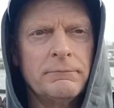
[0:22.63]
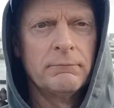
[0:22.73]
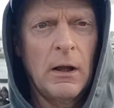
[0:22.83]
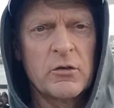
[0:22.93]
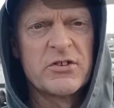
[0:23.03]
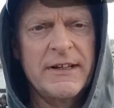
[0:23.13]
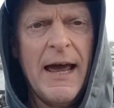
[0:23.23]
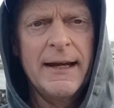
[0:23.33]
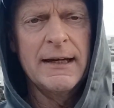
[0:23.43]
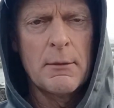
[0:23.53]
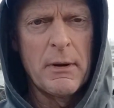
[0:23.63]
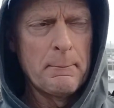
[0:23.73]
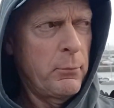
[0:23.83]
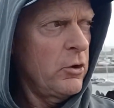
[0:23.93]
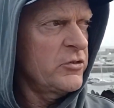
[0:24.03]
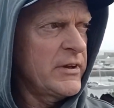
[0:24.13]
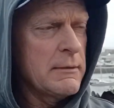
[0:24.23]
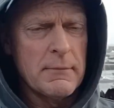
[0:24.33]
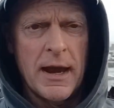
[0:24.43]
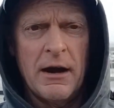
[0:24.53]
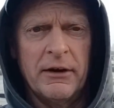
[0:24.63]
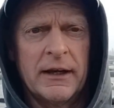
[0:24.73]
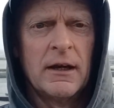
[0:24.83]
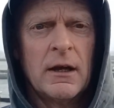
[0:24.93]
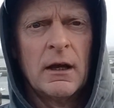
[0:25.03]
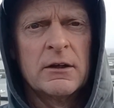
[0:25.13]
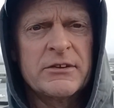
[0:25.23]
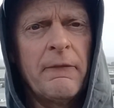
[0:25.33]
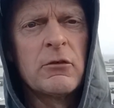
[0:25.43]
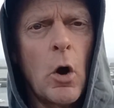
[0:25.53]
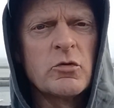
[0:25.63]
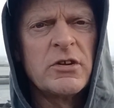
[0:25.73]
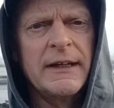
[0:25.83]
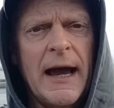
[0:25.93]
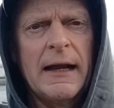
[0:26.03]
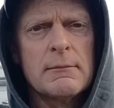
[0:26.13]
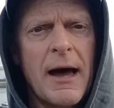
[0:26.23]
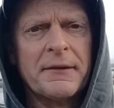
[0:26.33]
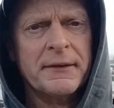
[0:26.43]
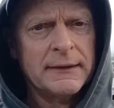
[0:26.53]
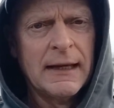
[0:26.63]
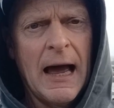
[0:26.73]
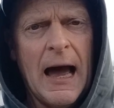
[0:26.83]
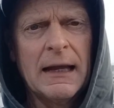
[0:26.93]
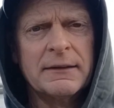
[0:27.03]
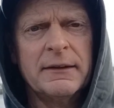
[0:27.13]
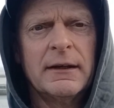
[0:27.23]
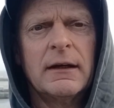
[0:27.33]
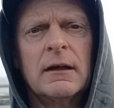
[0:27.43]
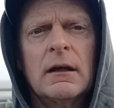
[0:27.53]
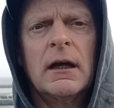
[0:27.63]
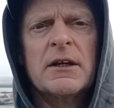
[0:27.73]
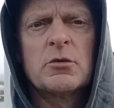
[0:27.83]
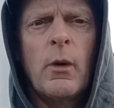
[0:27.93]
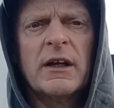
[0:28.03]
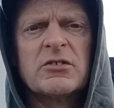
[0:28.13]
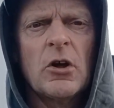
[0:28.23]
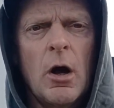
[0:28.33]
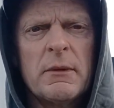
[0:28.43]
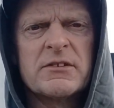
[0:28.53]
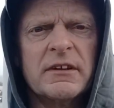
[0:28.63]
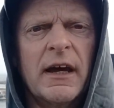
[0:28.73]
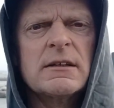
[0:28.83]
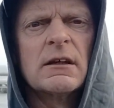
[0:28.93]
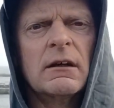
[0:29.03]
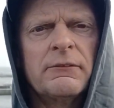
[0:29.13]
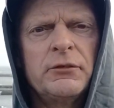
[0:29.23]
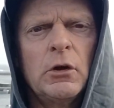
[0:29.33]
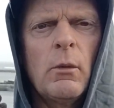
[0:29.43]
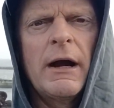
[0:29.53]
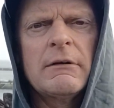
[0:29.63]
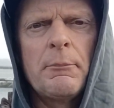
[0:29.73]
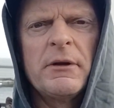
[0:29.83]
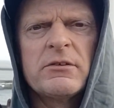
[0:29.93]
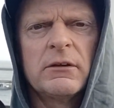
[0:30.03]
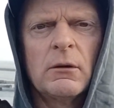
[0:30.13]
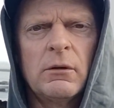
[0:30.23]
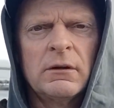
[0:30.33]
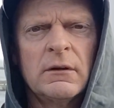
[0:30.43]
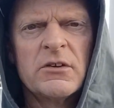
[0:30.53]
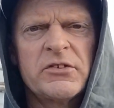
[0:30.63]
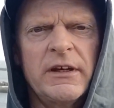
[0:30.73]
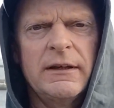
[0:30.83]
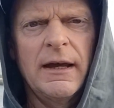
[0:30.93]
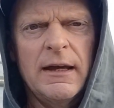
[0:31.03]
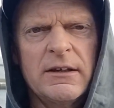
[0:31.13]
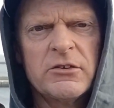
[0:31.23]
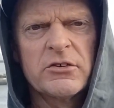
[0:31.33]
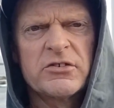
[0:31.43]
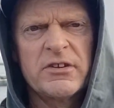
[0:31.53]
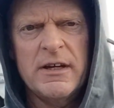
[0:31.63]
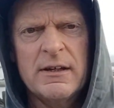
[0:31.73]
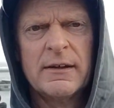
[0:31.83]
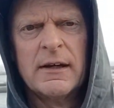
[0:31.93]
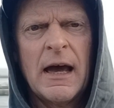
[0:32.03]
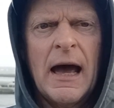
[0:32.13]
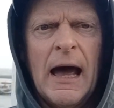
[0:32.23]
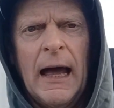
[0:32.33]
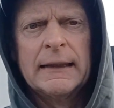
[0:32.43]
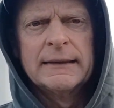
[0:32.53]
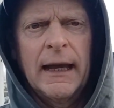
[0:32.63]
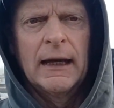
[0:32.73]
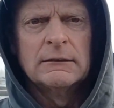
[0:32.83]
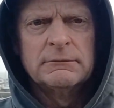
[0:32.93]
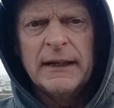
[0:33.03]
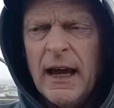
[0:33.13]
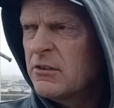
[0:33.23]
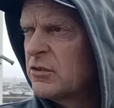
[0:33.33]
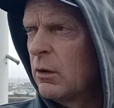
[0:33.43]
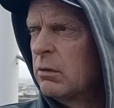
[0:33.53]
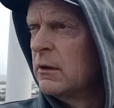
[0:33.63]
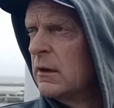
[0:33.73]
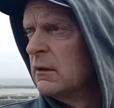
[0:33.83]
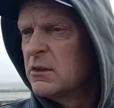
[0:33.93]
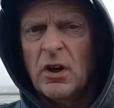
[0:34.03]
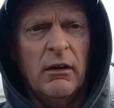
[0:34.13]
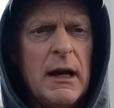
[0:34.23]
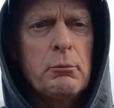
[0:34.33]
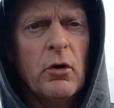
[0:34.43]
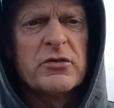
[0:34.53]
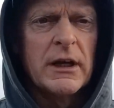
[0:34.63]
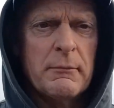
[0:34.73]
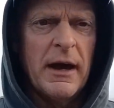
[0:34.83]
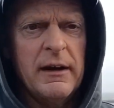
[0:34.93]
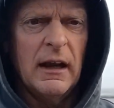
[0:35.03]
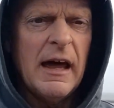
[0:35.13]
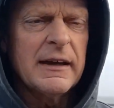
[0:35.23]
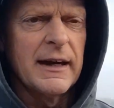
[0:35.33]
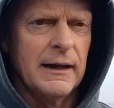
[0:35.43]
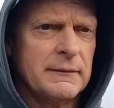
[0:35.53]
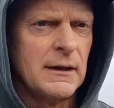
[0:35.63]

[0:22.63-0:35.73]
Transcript: Well, today I'm in Port St Mary, south coast of the Isle of Man, and it's quite stormy today. There's a few white rapids on the sea there, you can just see. And yeah, so it's alright, Port St Mary, I like it.